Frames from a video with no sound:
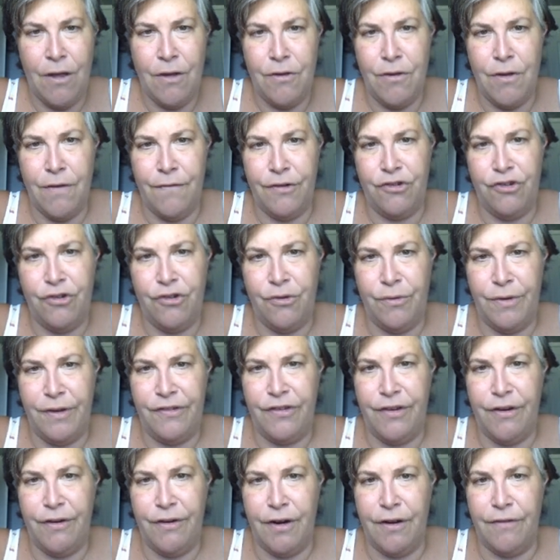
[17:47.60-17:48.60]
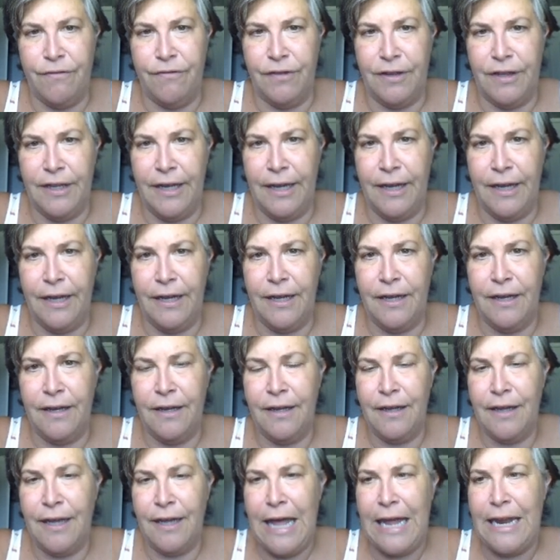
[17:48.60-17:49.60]
you have a choice here of Link
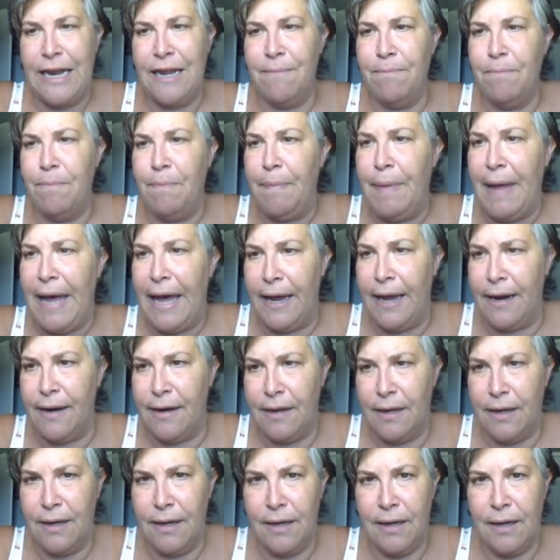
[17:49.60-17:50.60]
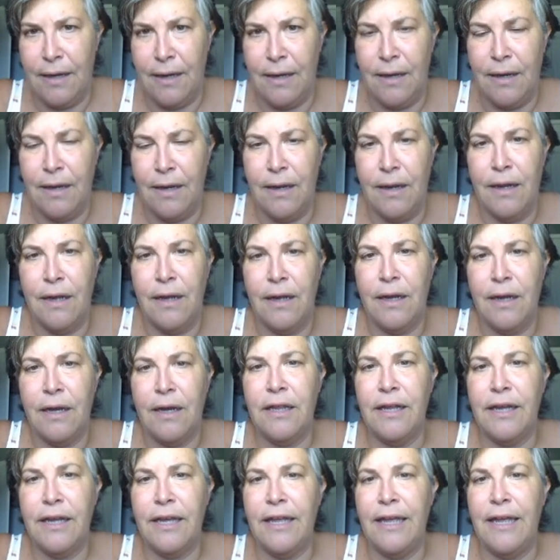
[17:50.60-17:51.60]
and Embed.
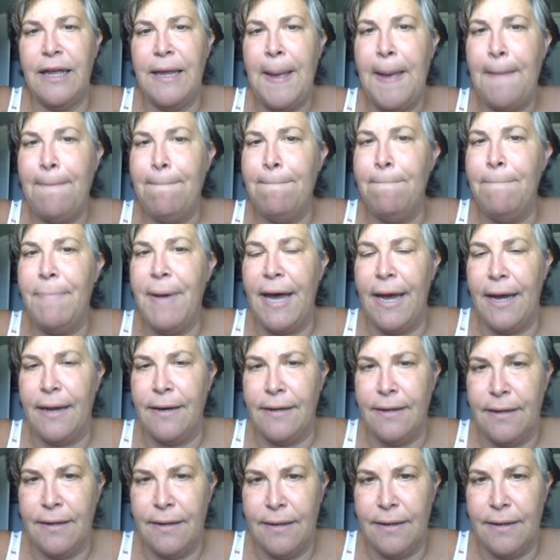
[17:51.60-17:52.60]
Click Embed.